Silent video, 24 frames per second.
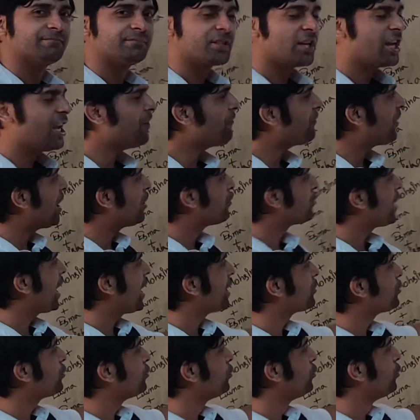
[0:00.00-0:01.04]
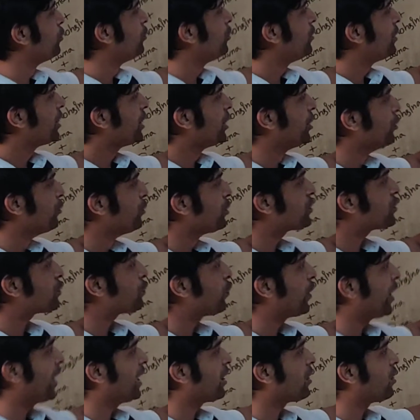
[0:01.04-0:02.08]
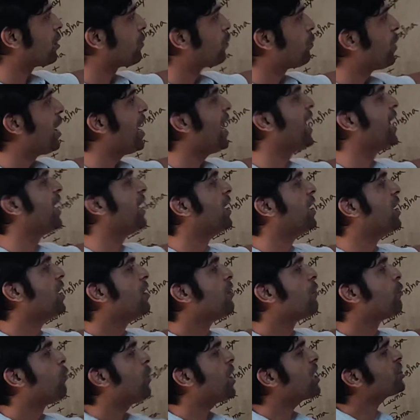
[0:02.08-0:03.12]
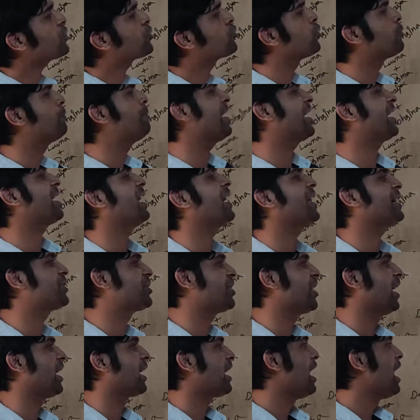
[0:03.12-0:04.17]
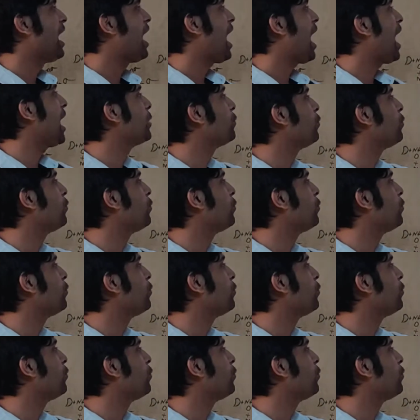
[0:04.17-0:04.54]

If I would like to use when or while, what should be correct here? I